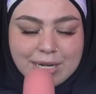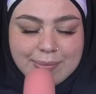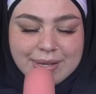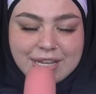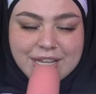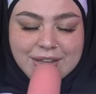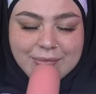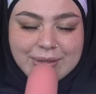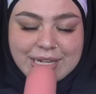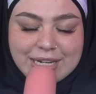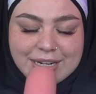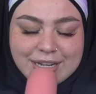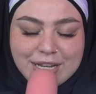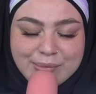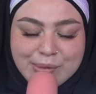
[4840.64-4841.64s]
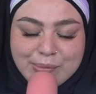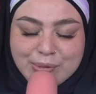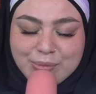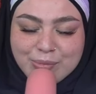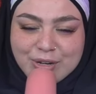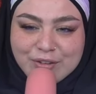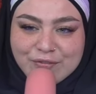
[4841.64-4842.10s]
We need to come up
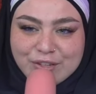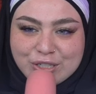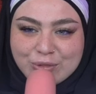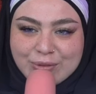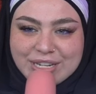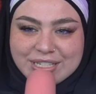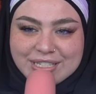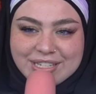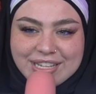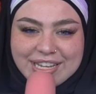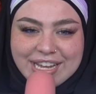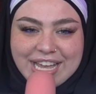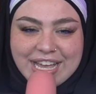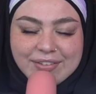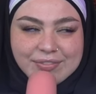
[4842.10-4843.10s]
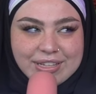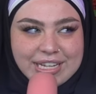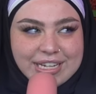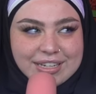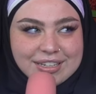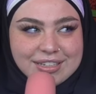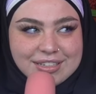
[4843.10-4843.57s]
with more efficient ways to have
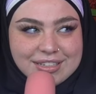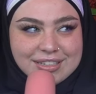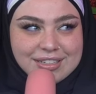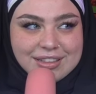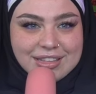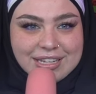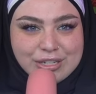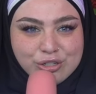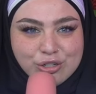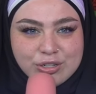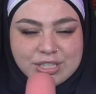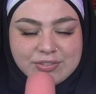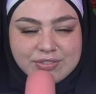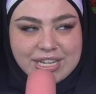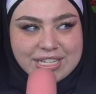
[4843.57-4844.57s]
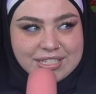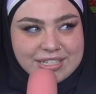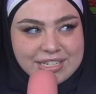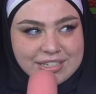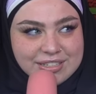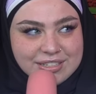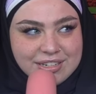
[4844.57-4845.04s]
the intrusive
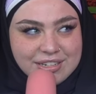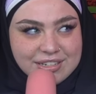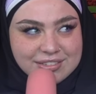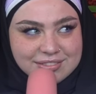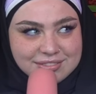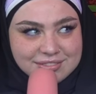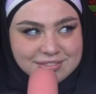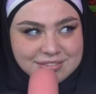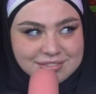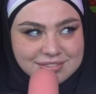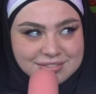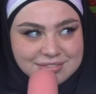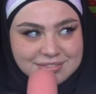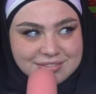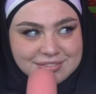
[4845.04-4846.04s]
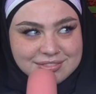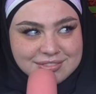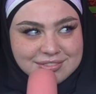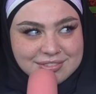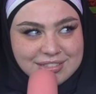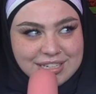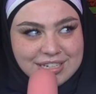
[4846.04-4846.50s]
testing's done.
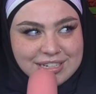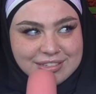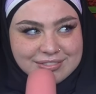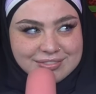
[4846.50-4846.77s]
You